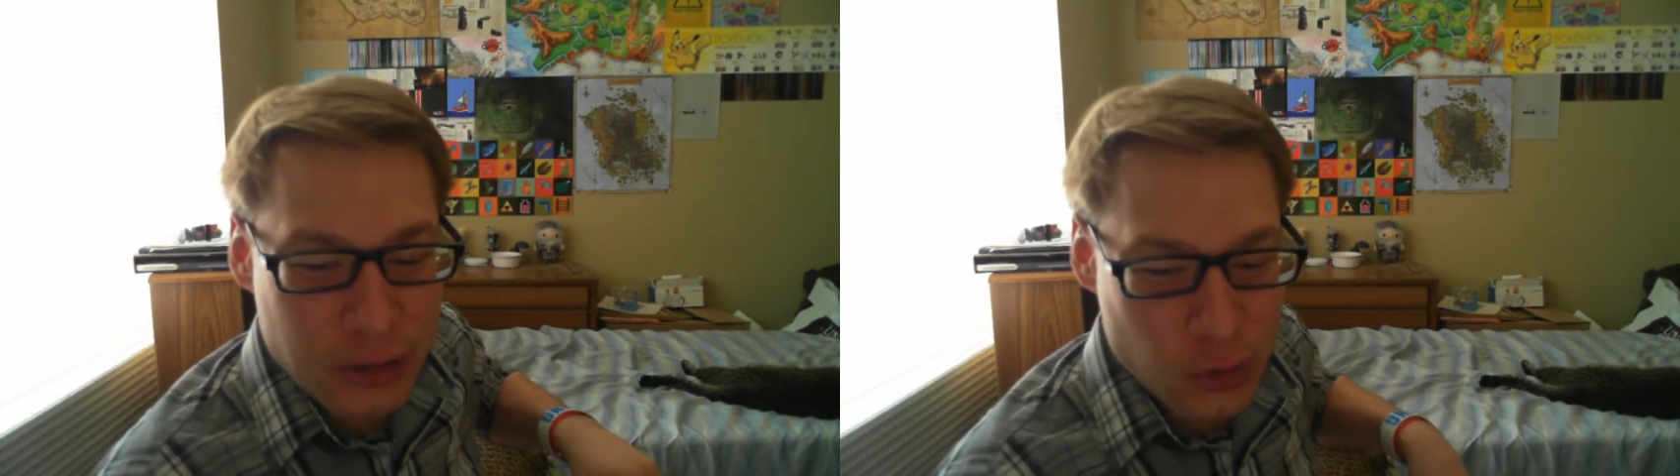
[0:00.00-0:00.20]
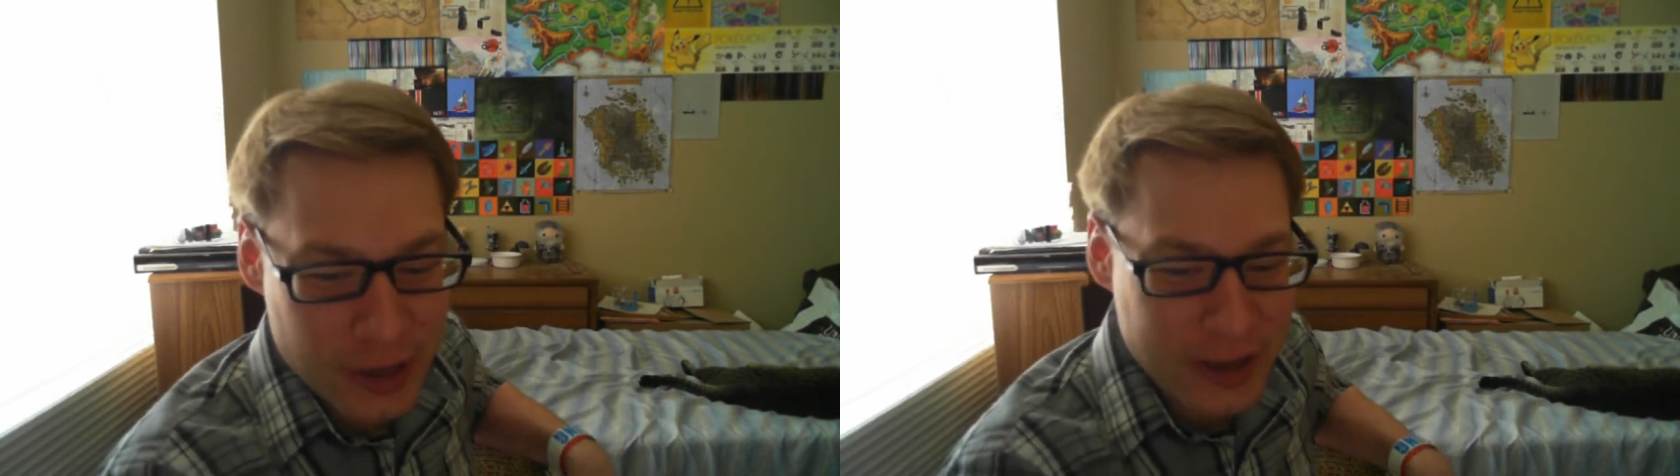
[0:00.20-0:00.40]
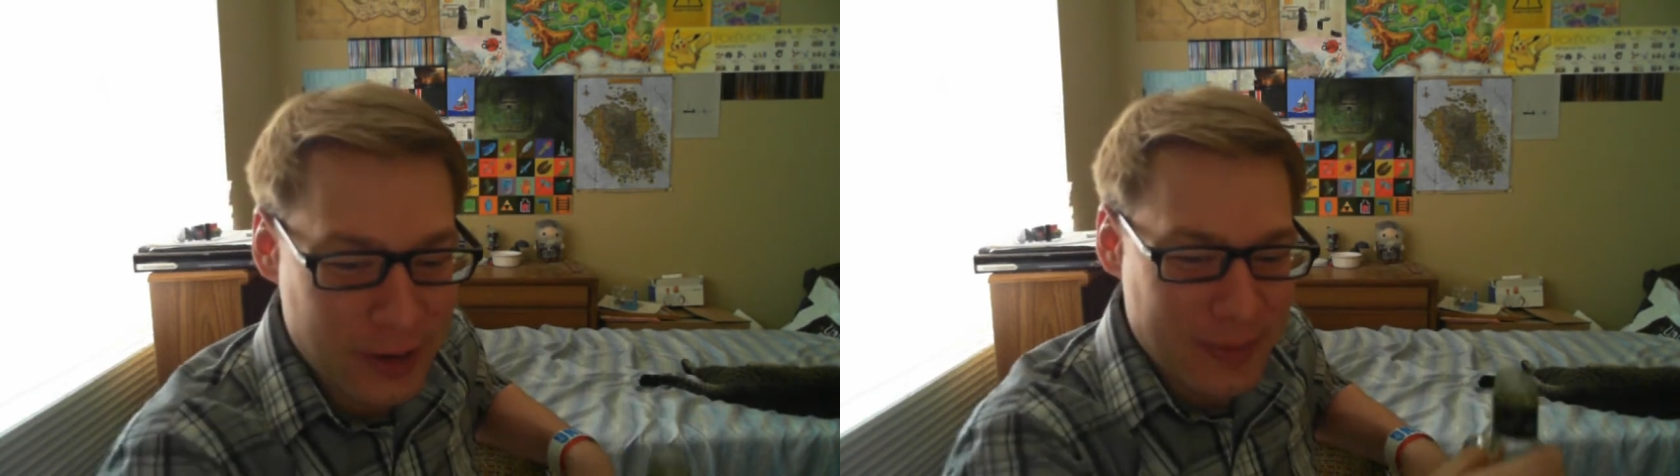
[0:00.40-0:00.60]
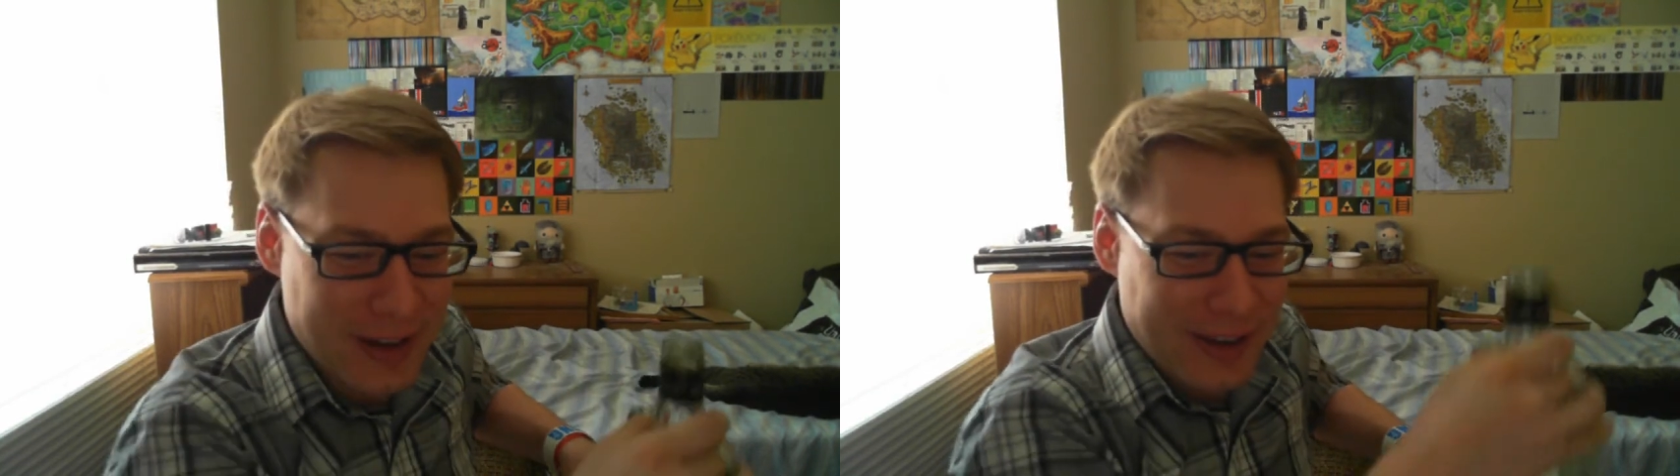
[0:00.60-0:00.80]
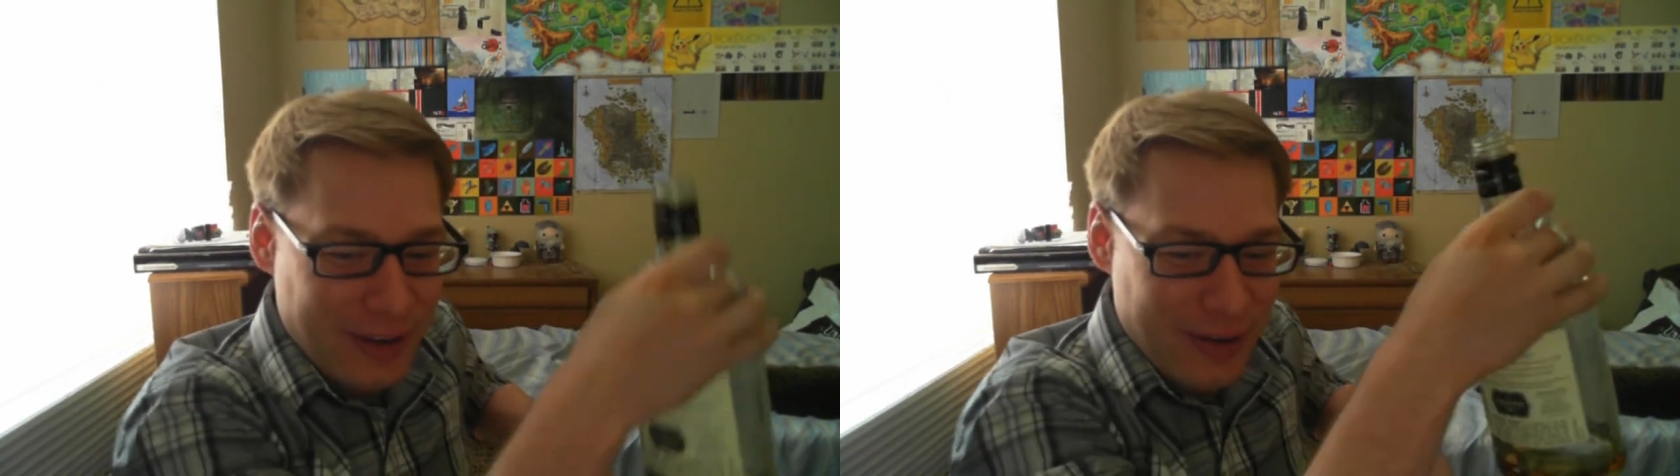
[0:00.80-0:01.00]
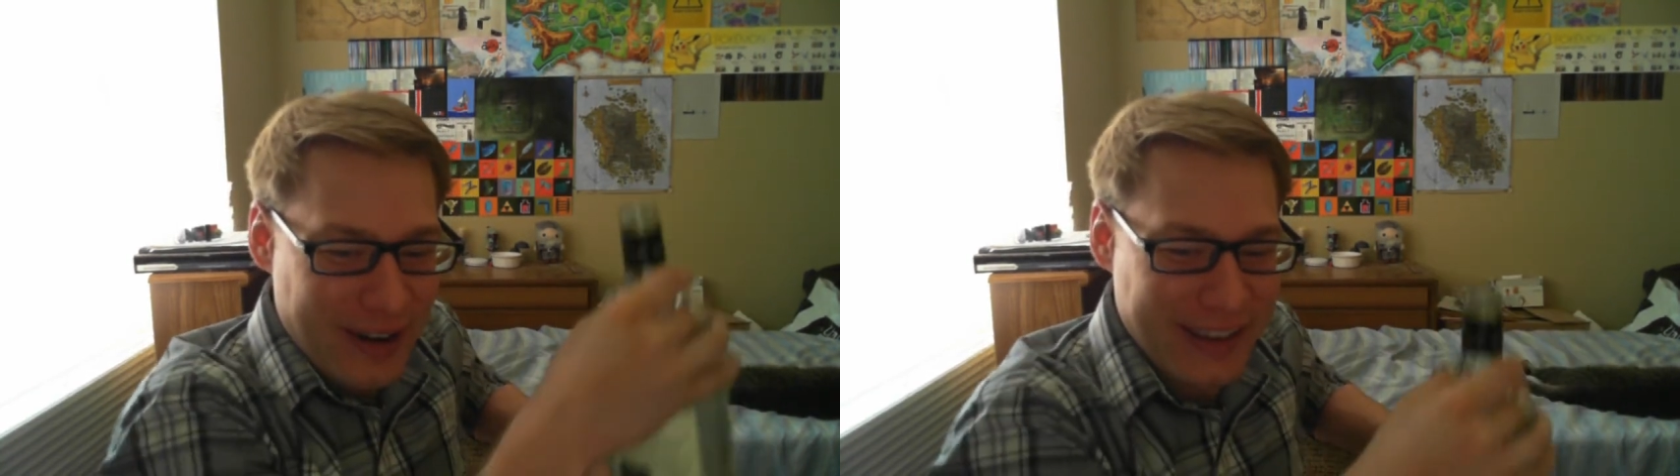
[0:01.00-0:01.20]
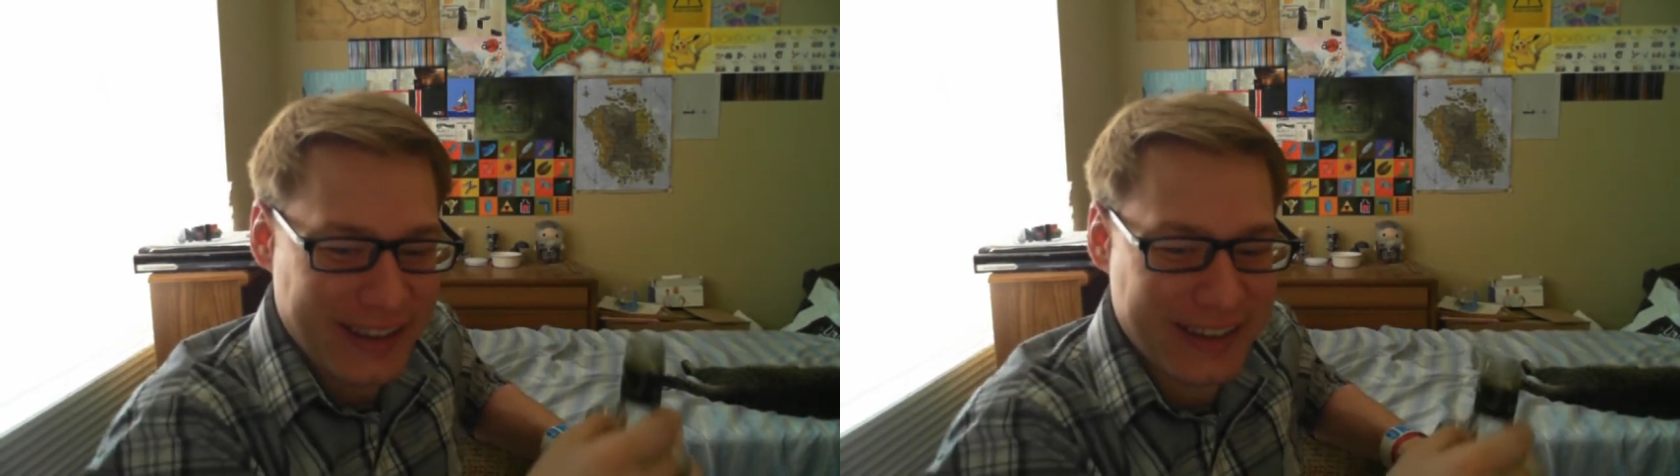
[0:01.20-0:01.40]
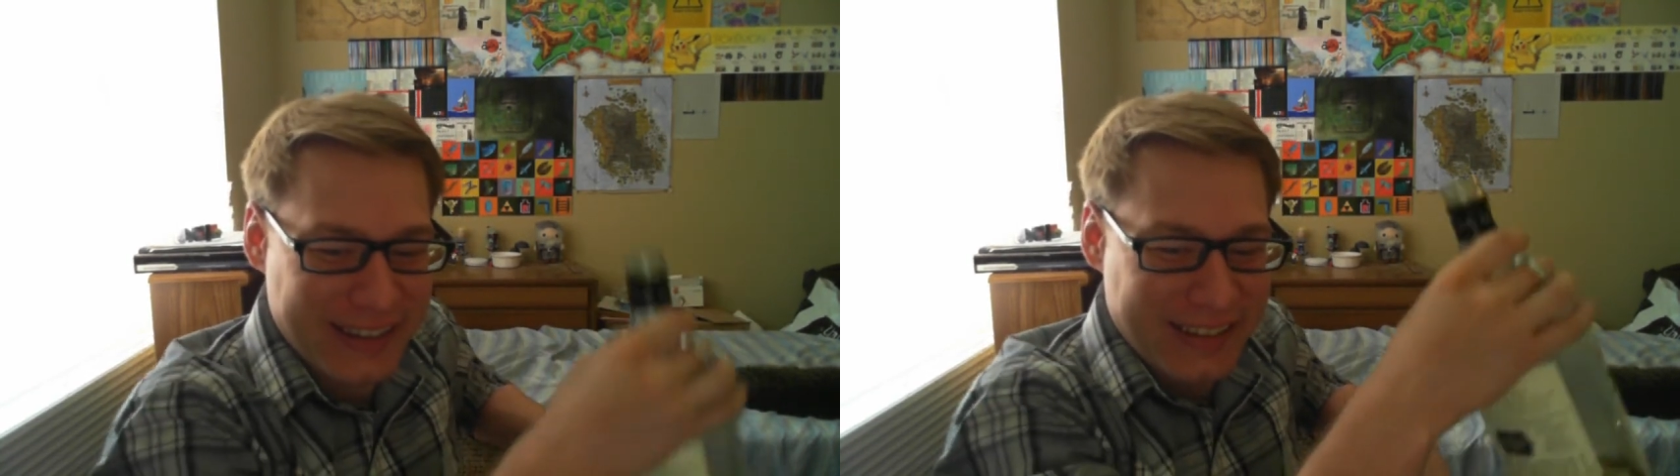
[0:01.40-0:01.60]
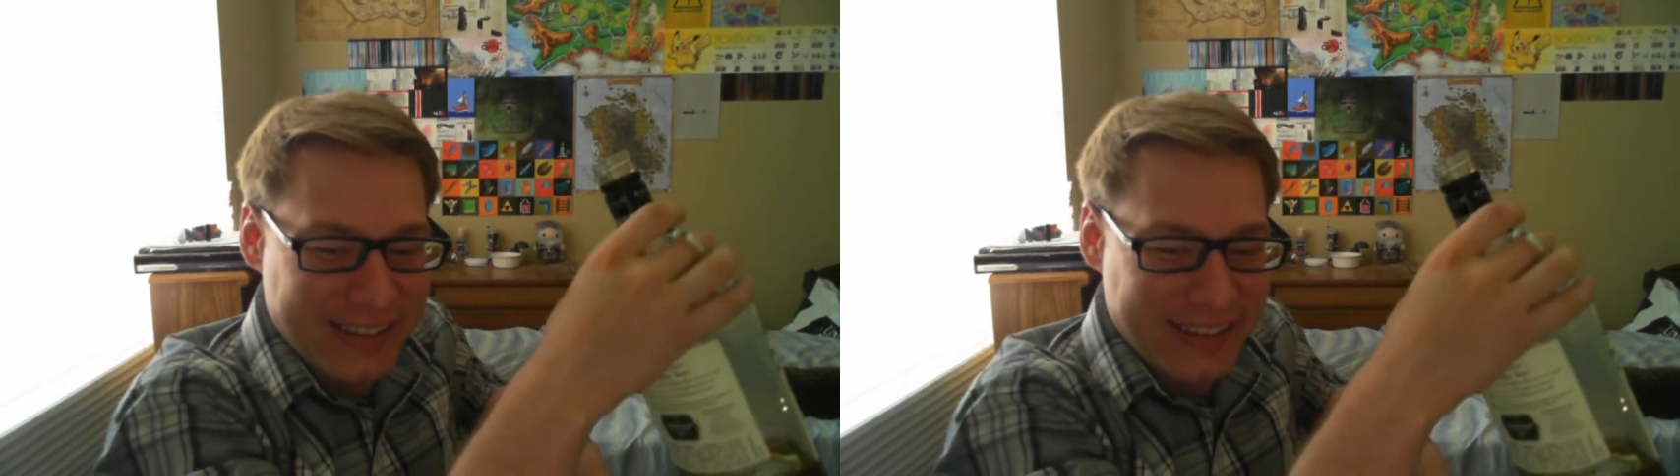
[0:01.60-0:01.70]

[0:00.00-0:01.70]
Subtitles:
Drinko de Mayo, right?